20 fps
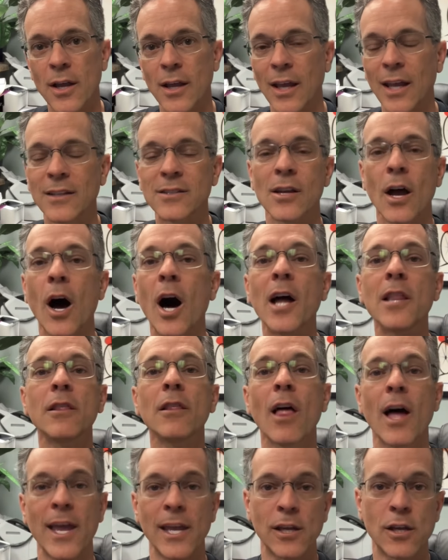It's
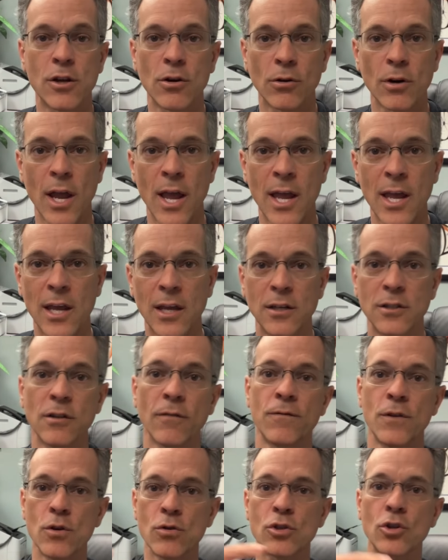unlike your age.
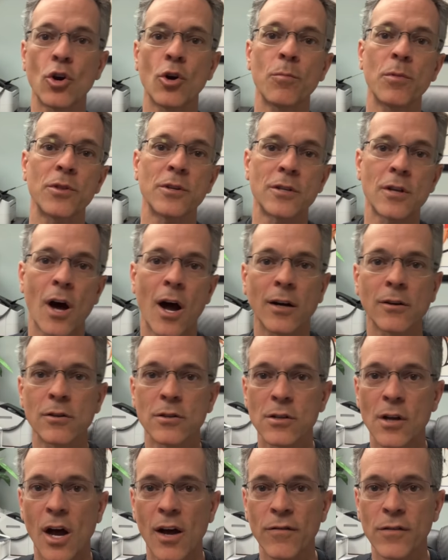If you show up at the
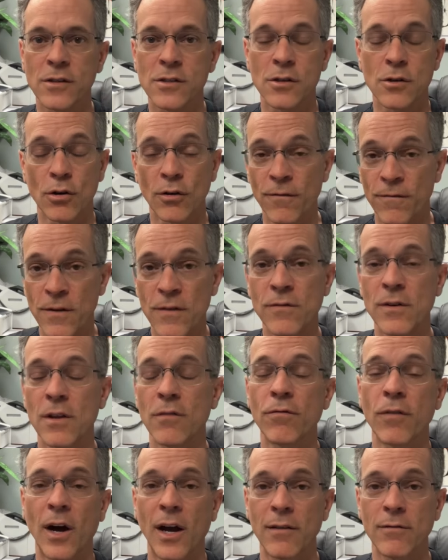doctor's office and you're
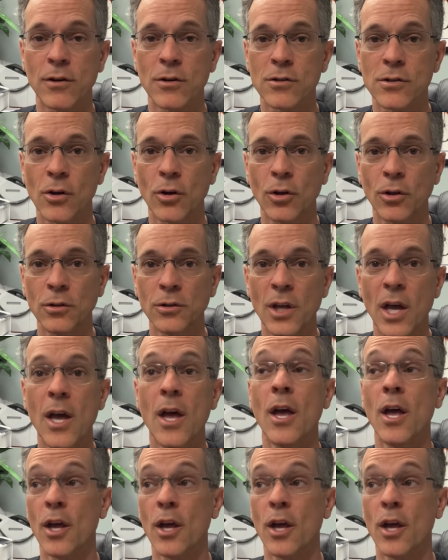55 years old,